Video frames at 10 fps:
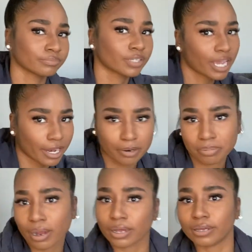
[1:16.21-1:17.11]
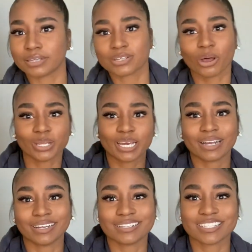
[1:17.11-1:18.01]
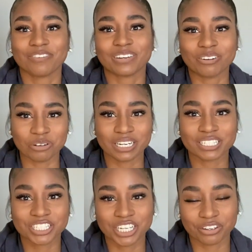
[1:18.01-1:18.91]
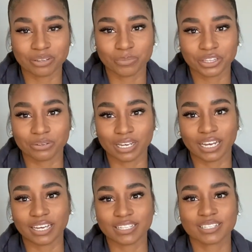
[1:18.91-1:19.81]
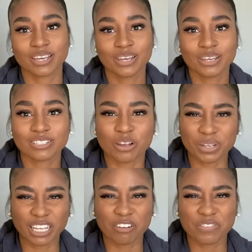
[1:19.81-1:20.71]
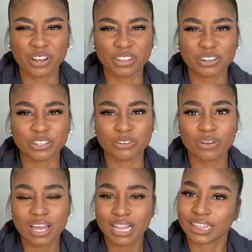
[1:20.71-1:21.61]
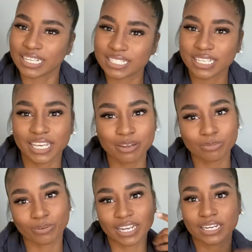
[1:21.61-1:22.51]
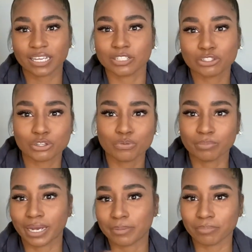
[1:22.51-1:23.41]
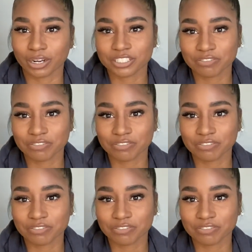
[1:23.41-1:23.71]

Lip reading: hair products, all that kind of stuff, and I wanted to share them with you guys. So without further ado, let's get right into my March